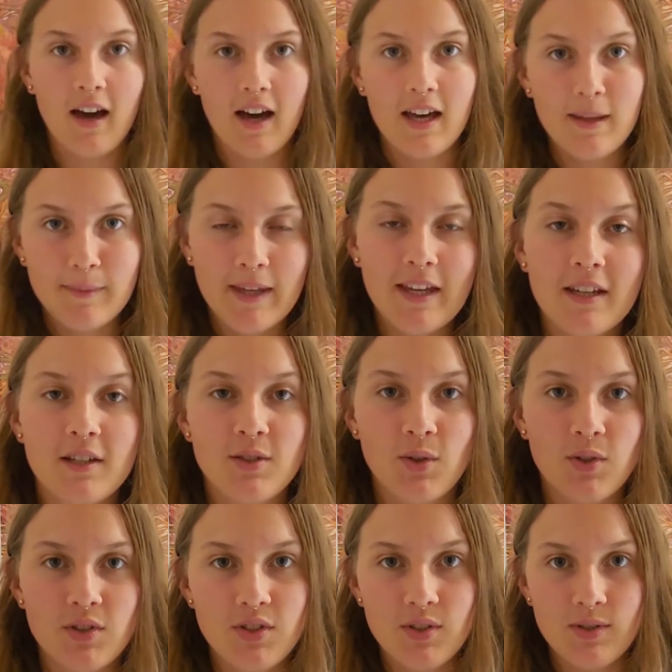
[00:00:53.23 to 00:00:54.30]
I'm here to
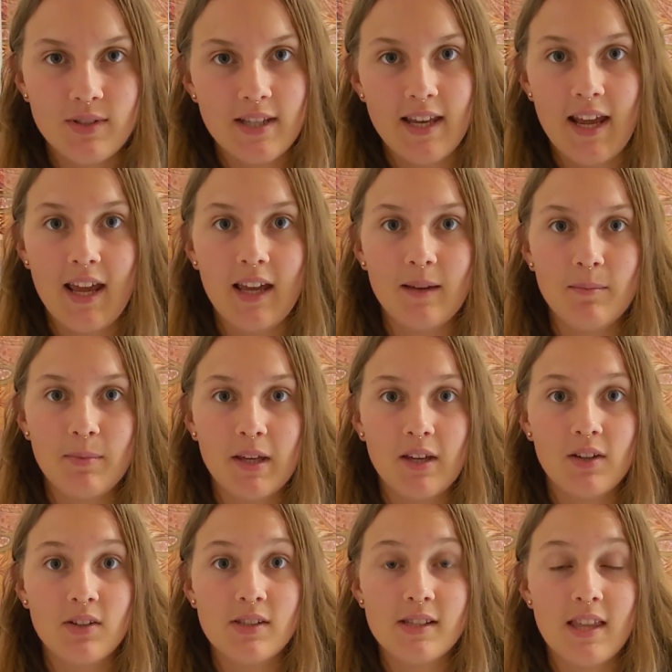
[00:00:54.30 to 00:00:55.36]
talk to you today
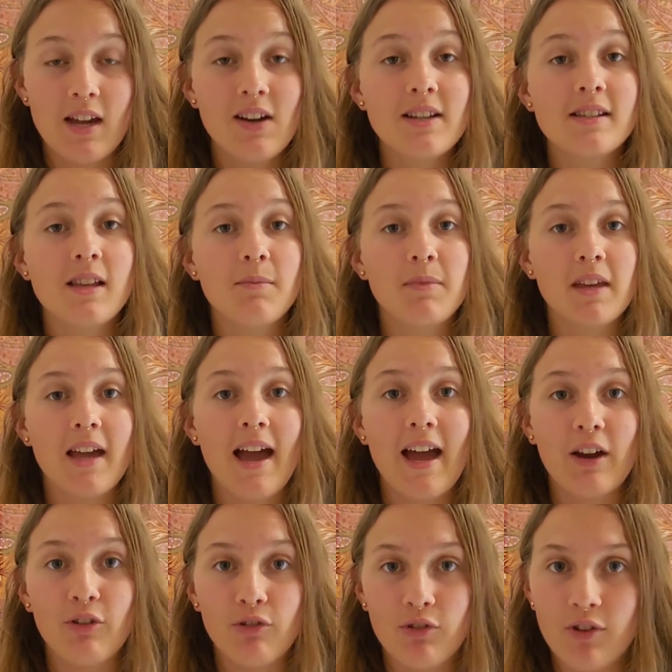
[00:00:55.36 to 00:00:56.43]
because there is something
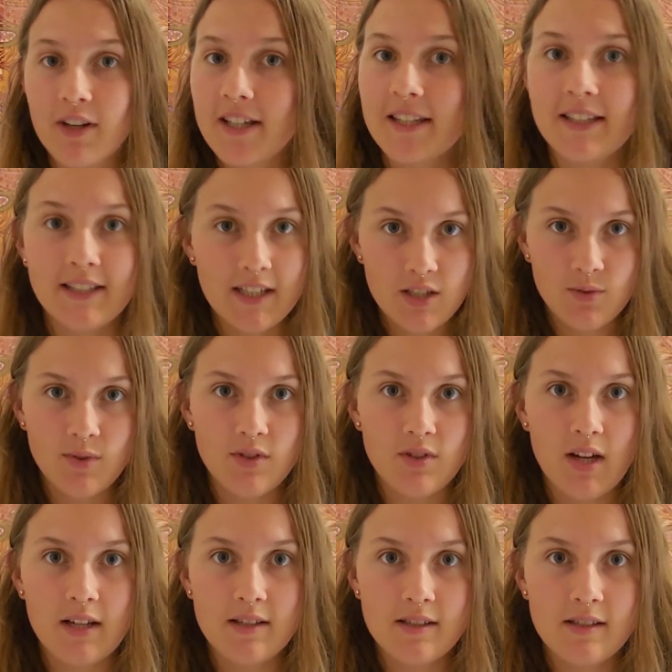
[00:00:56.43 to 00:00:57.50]
I really need to
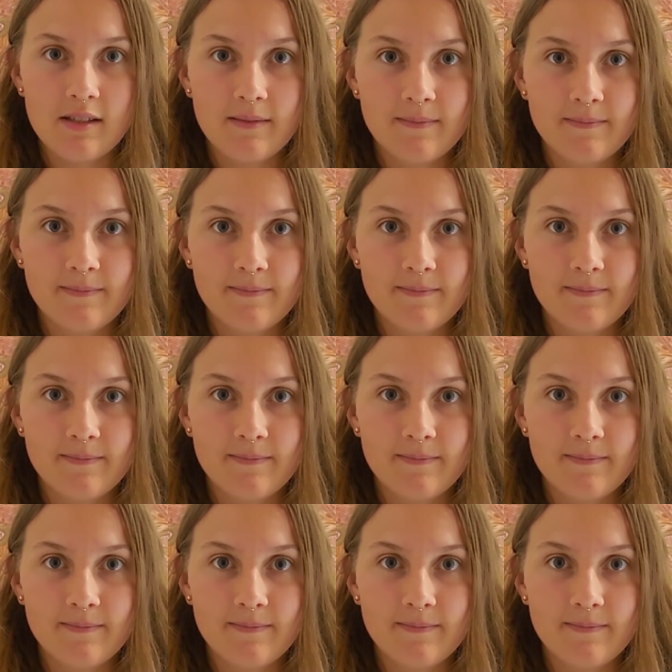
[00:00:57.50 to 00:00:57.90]
address,